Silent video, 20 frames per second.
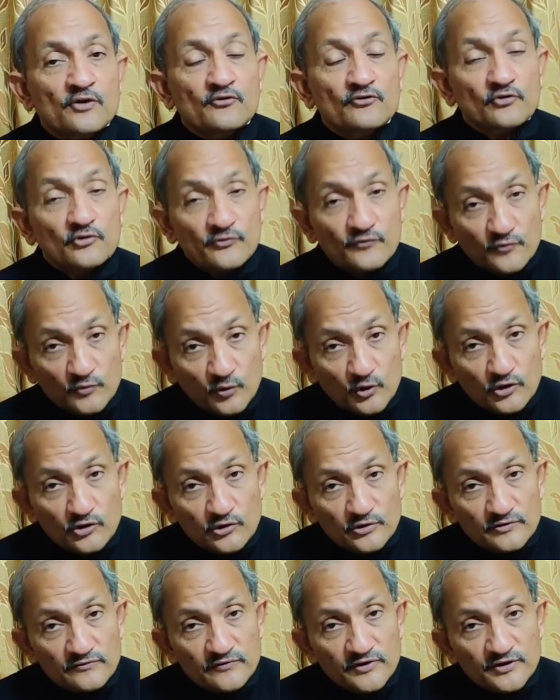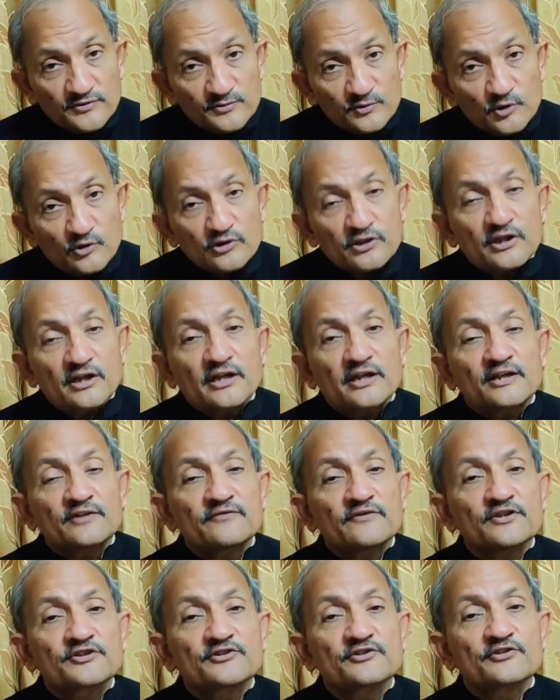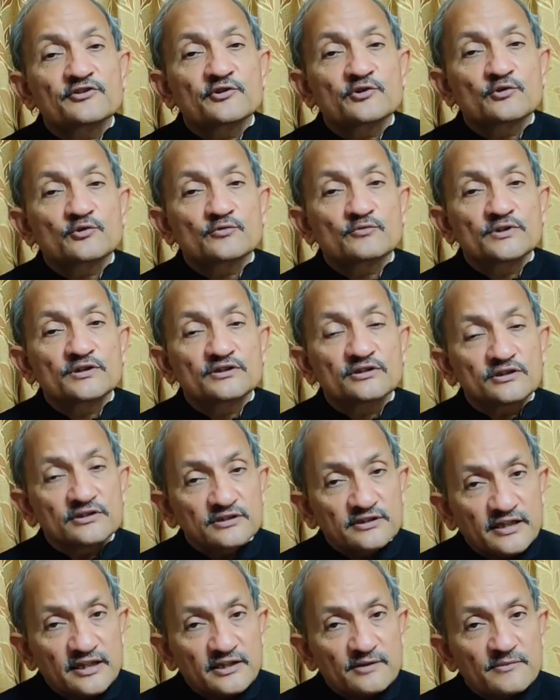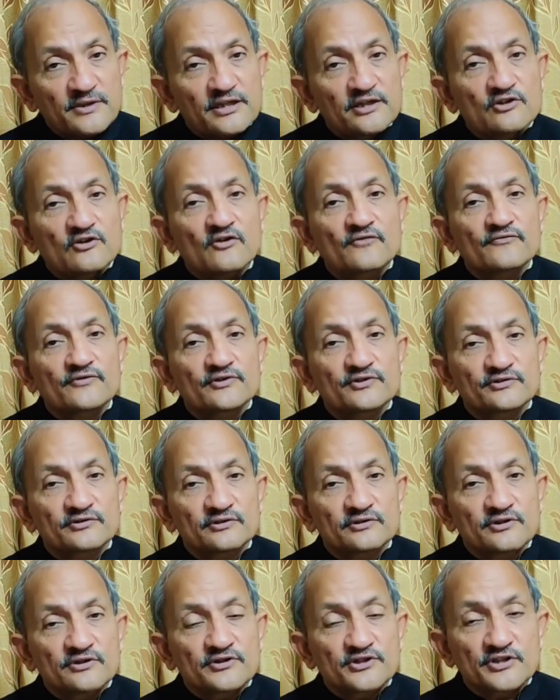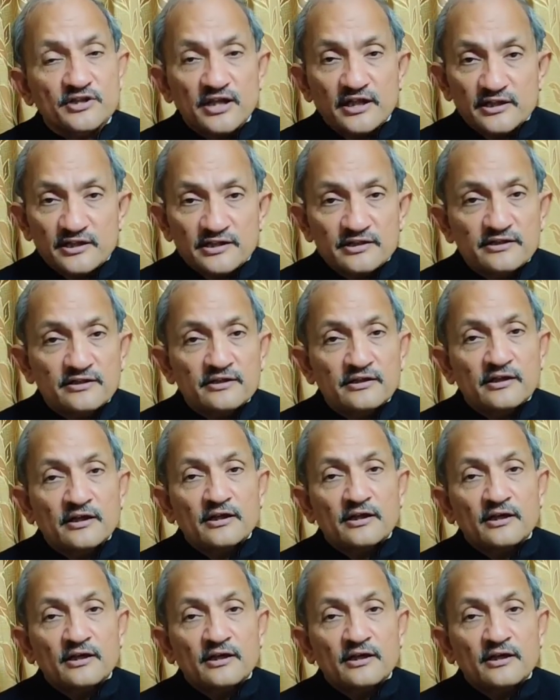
So if you want to invest more, invest in your own business. Get a bigger office. Share it.